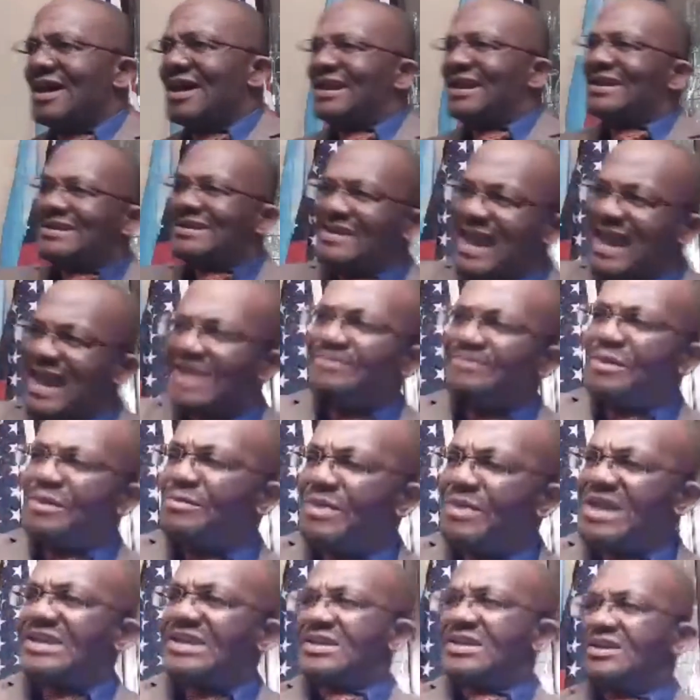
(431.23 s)
La
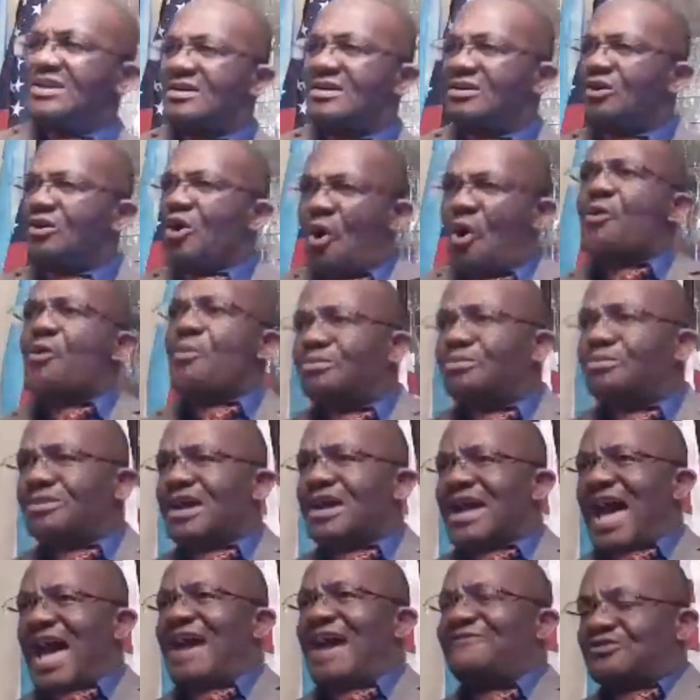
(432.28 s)
Republic, whom
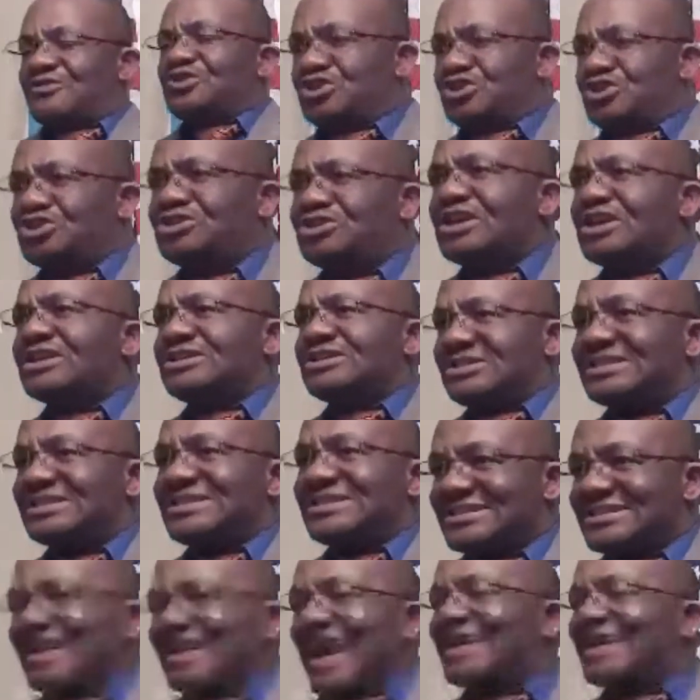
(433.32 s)
have
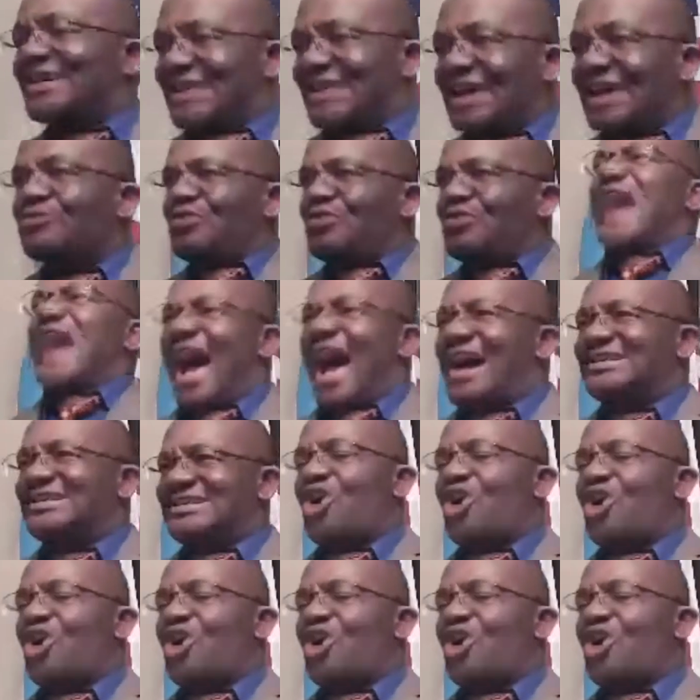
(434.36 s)
decided that we are